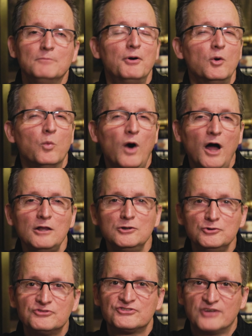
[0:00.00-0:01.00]
But while
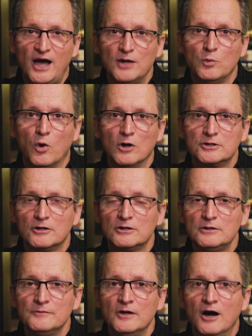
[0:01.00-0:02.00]
Luke
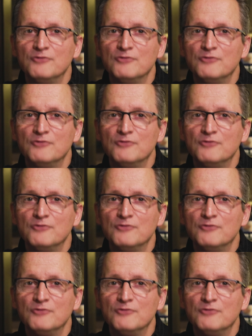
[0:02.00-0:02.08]
Skywalker